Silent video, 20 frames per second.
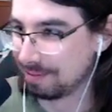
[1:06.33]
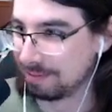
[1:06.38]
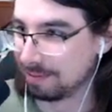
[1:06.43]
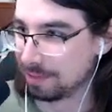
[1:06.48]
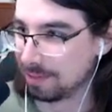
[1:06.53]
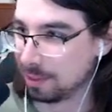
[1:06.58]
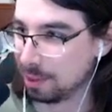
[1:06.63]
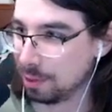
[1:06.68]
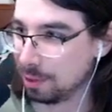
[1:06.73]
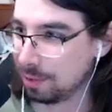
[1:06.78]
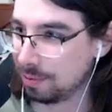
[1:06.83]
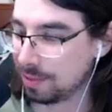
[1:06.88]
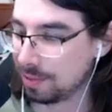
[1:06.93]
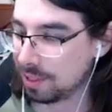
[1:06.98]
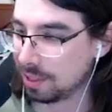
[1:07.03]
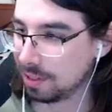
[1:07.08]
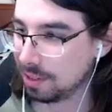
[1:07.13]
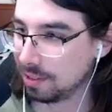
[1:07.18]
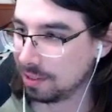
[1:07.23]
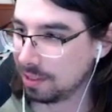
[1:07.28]
You've
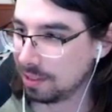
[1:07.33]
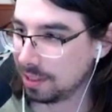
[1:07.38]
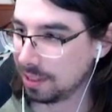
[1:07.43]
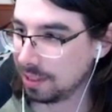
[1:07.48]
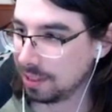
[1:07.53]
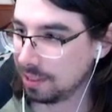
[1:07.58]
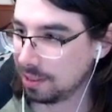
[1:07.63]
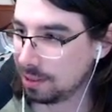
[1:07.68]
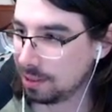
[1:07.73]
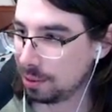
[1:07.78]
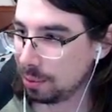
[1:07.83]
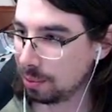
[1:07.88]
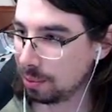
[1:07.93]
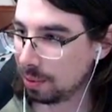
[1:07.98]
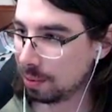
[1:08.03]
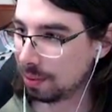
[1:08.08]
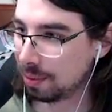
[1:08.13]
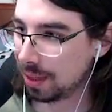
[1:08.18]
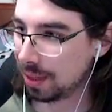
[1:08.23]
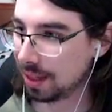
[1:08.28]
turned into
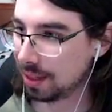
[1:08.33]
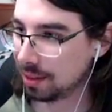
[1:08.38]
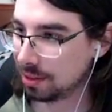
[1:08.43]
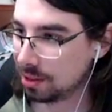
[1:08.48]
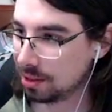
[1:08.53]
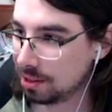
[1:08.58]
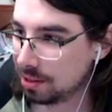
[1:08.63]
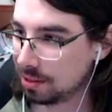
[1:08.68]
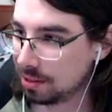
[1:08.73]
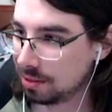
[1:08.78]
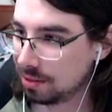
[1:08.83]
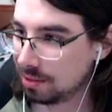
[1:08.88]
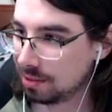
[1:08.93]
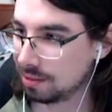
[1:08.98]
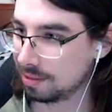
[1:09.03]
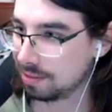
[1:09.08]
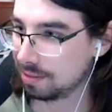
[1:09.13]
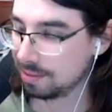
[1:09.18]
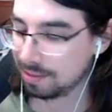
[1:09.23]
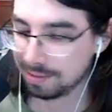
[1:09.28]
a watch.
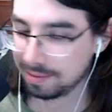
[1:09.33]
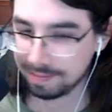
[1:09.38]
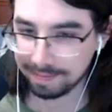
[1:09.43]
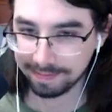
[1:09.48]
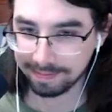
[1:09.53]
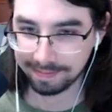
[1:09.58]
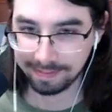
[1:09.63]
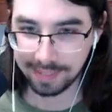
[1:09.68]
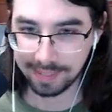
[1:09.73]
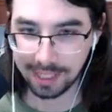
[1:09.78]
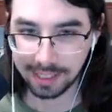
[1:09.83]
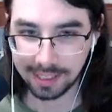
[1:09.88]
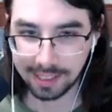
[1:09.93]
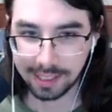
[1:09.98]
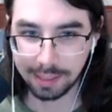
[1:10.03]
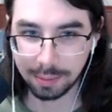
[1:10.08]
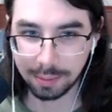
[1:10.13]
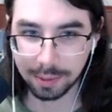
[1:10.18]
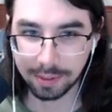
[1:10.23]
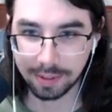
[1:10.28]
That
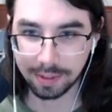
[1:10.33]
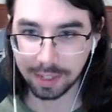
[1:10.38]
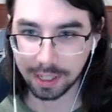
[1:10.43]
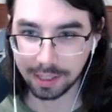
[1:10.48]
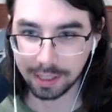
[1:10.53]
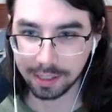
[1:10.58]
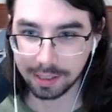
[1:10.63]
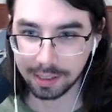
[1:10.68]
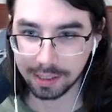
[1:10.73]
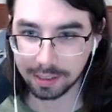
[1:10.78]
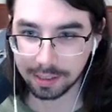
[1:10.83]
seems frightening.